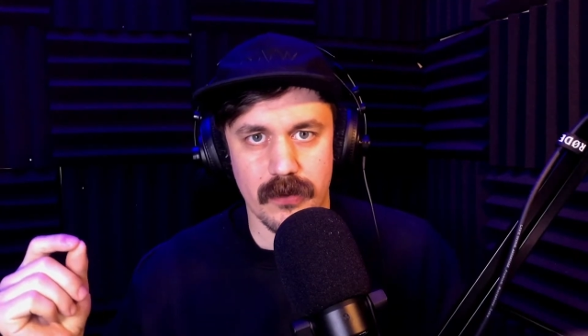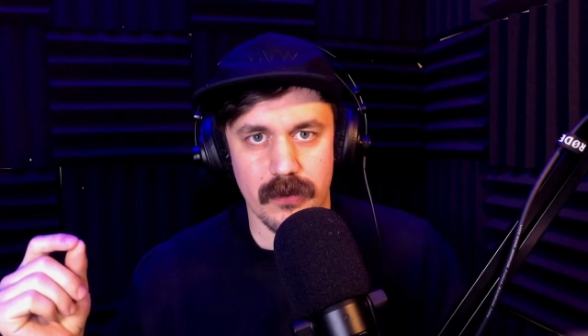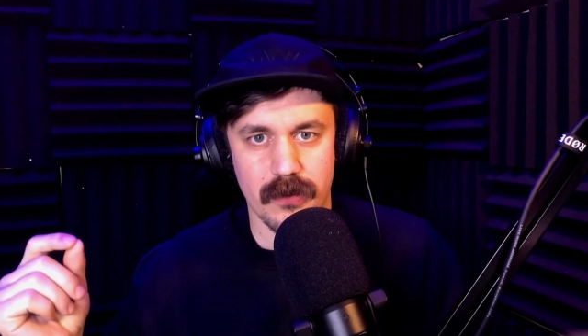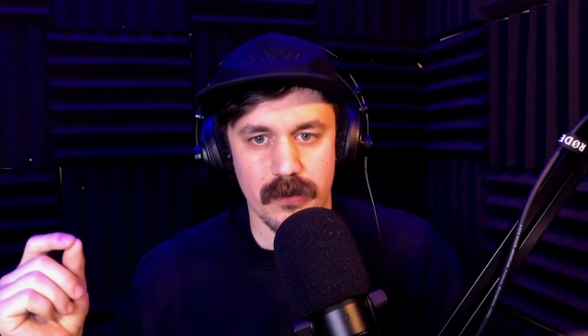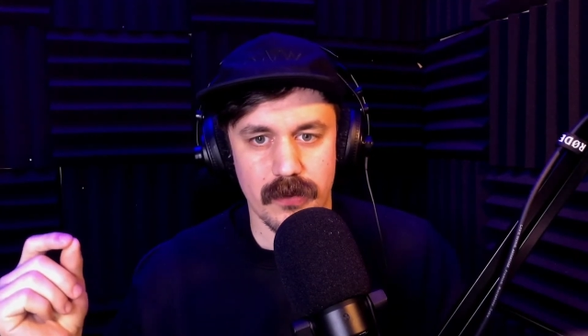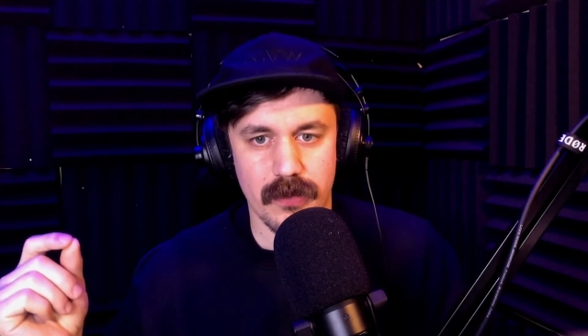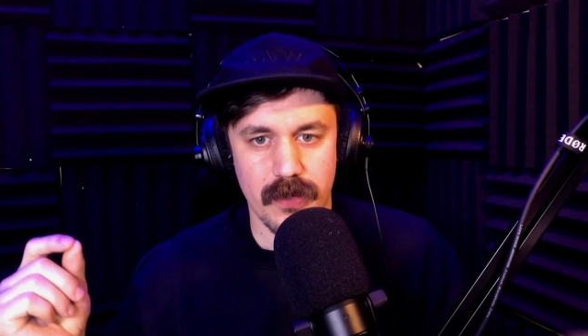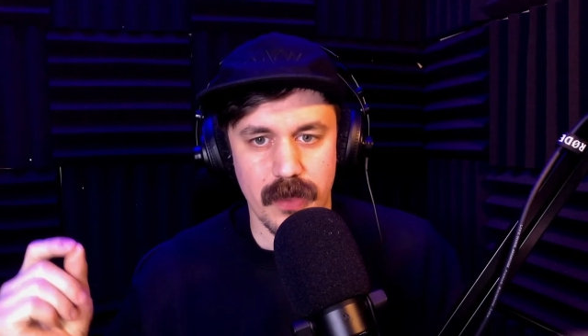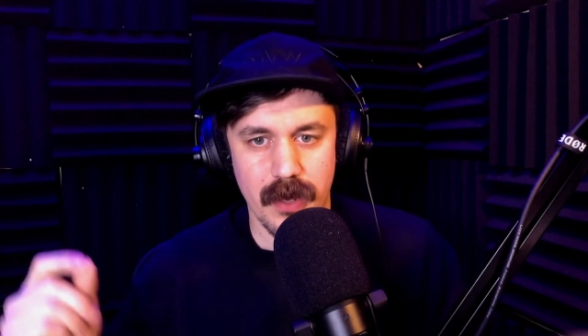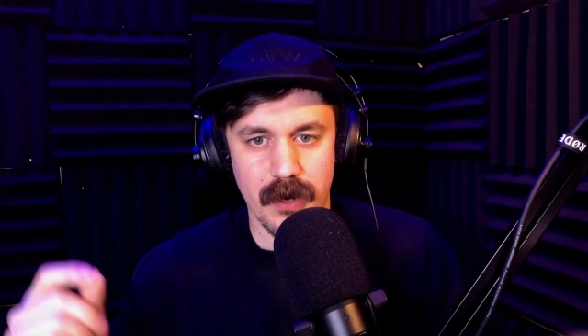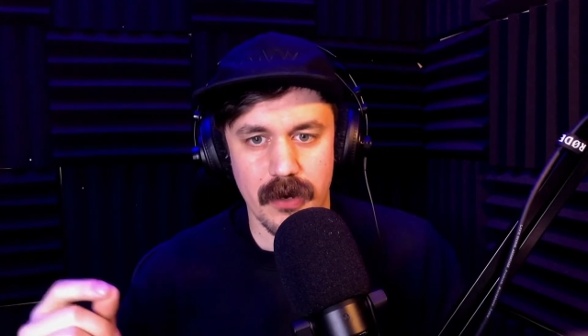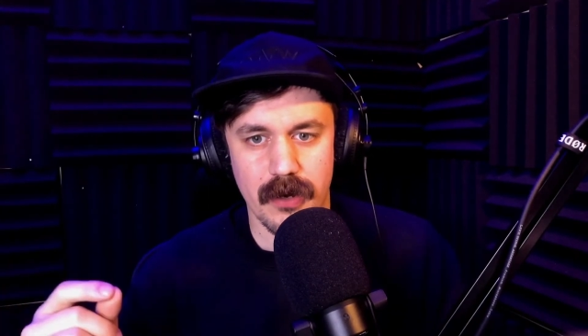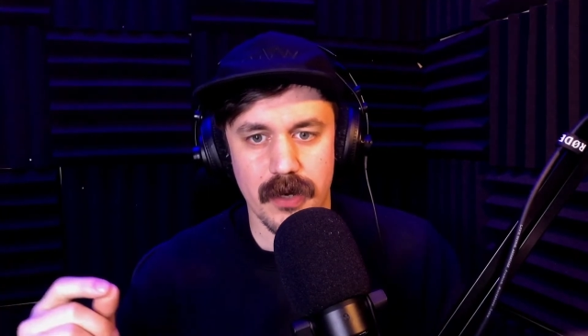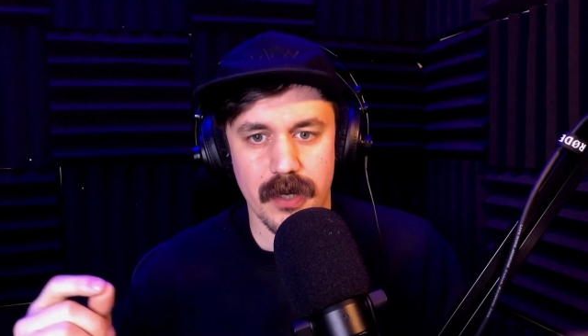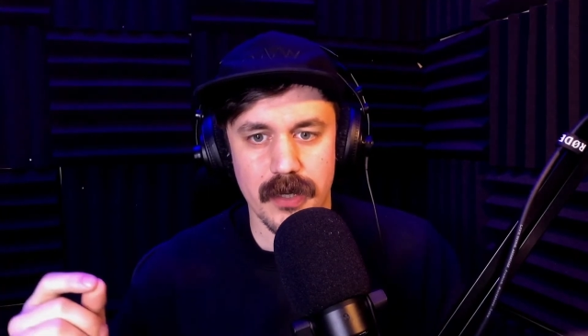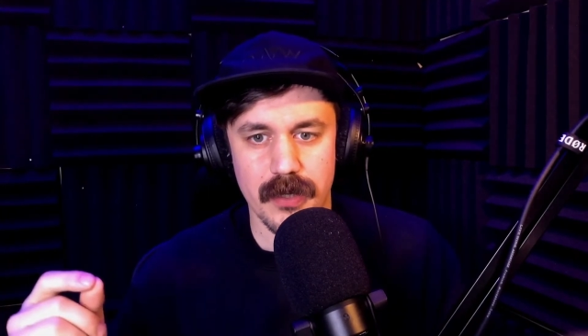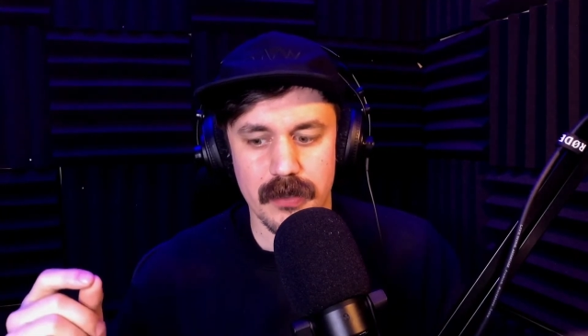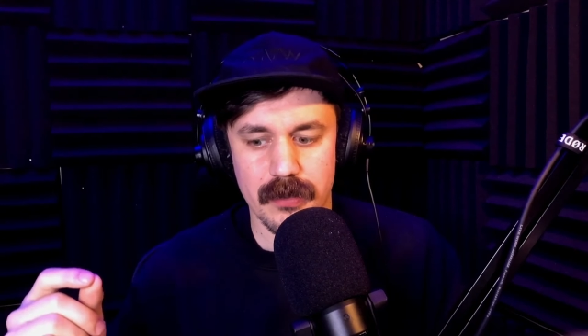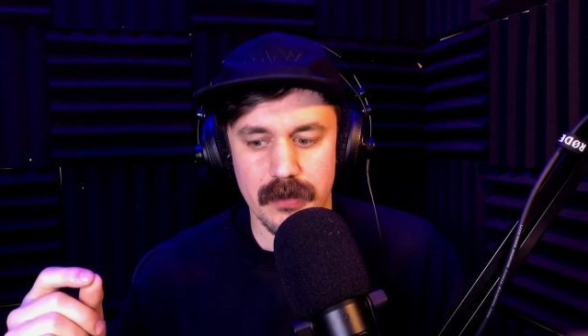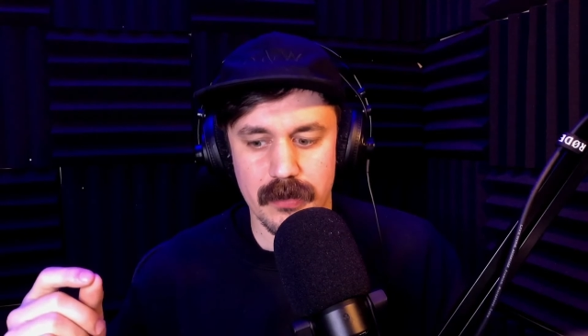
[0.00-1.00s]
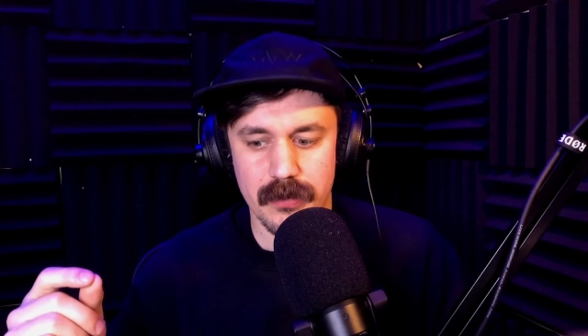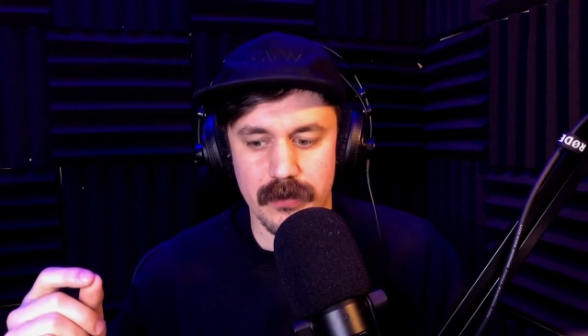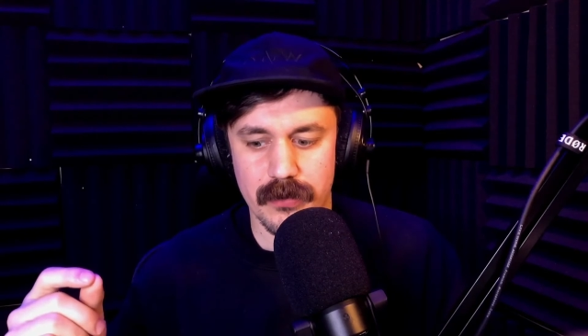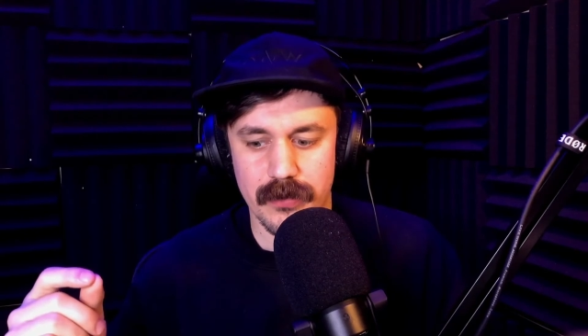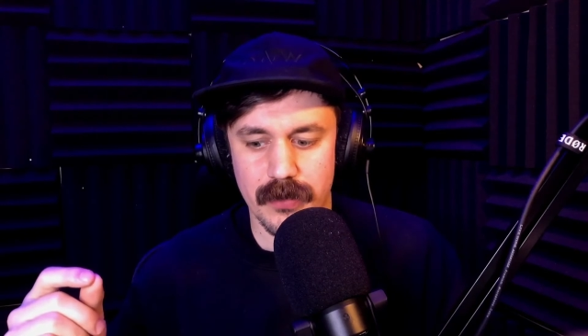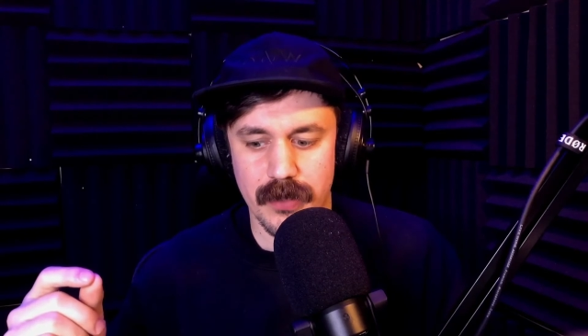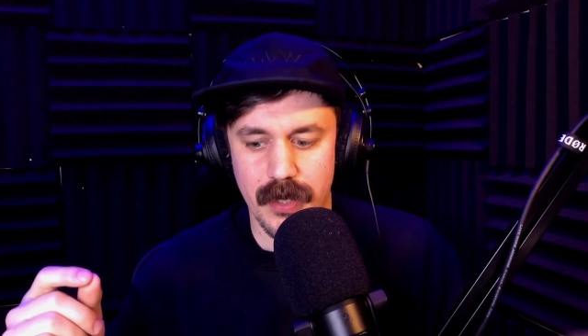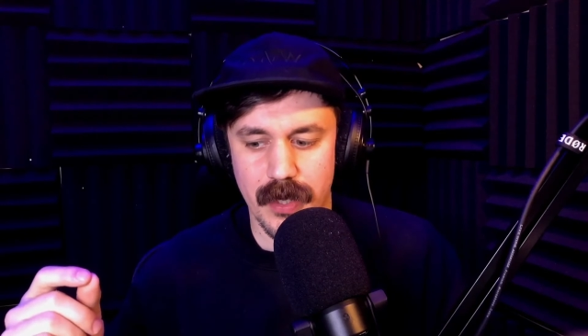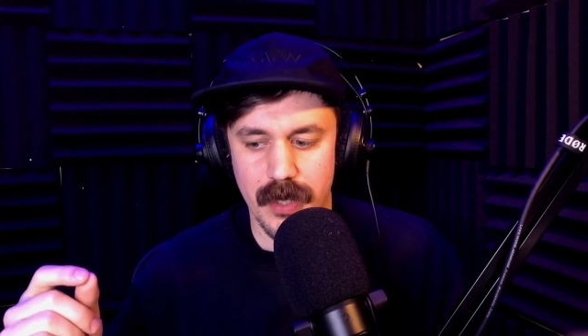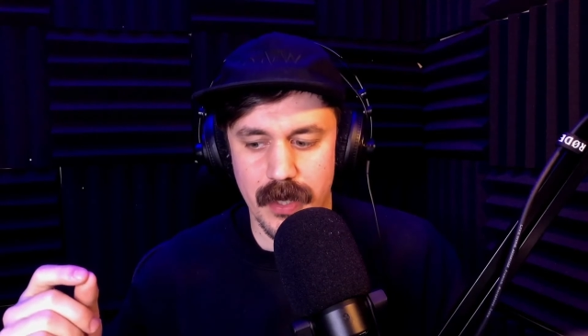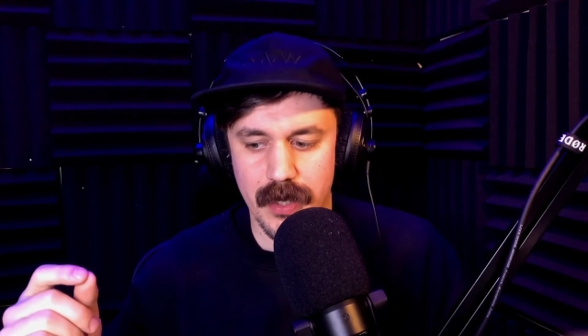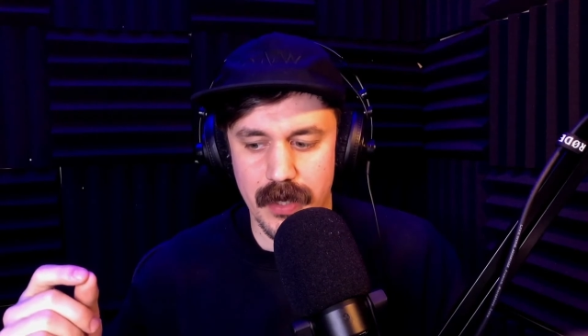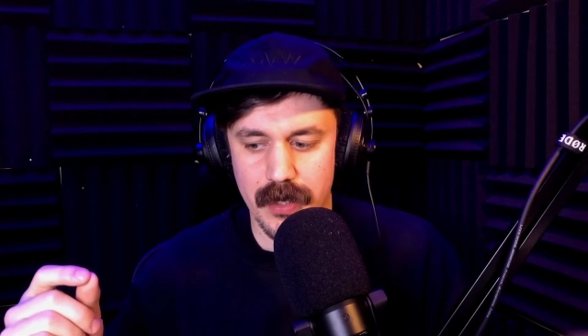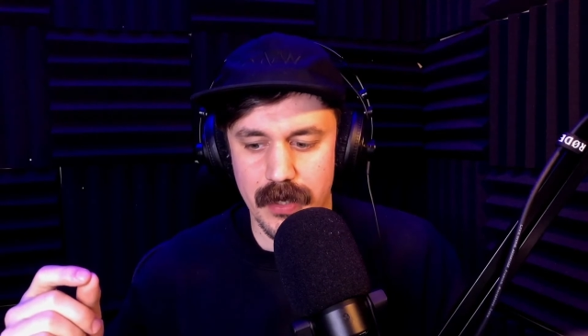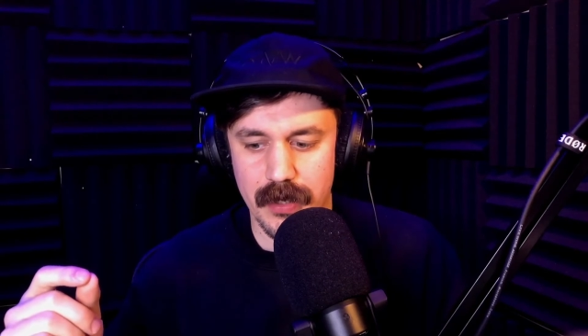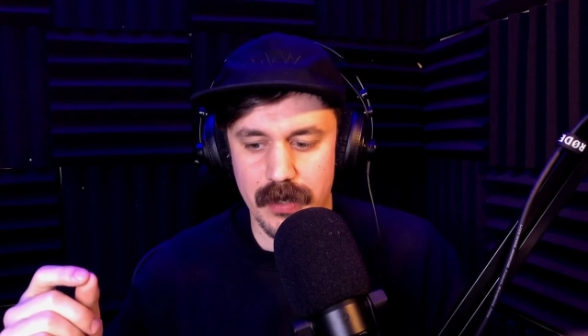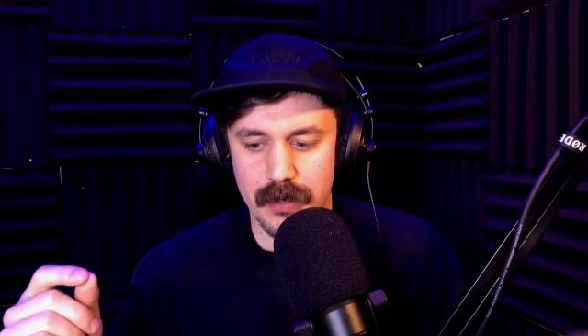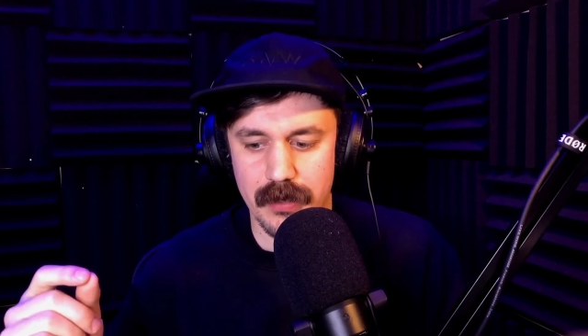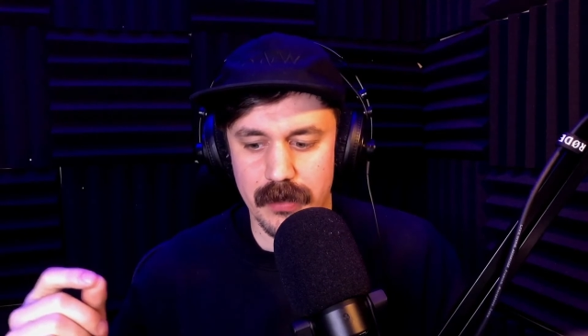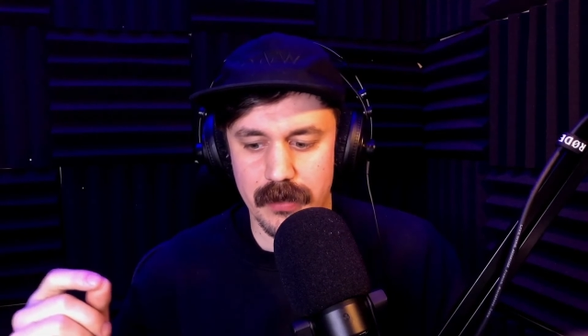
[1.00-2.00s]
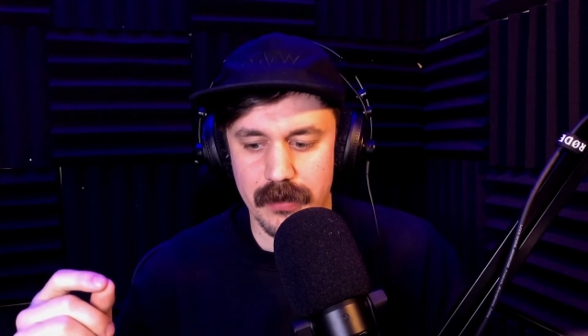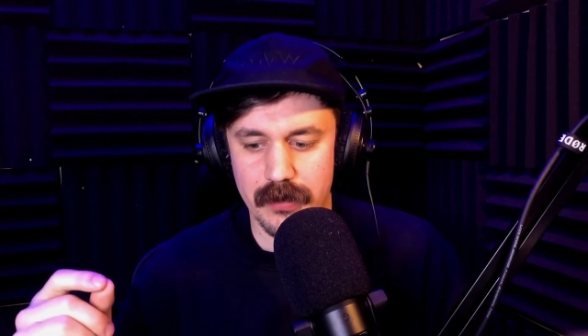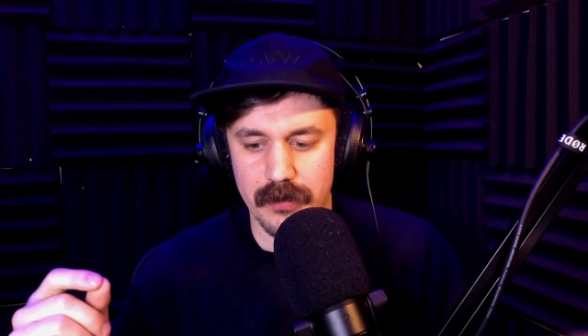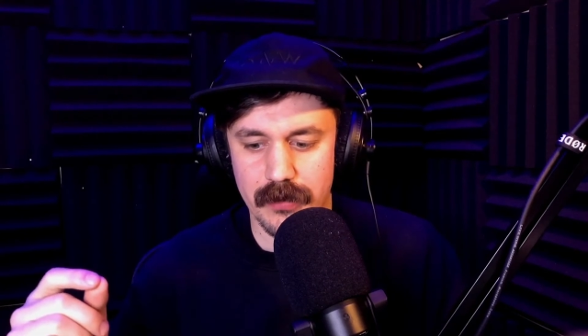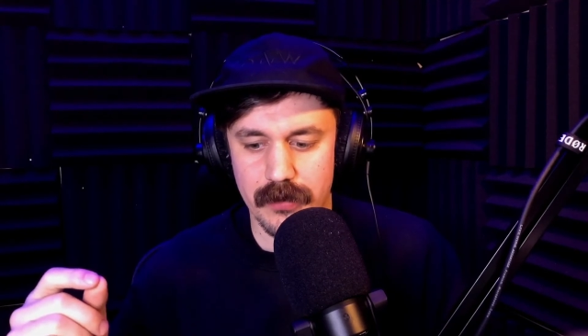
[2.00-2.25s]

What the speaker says: There is a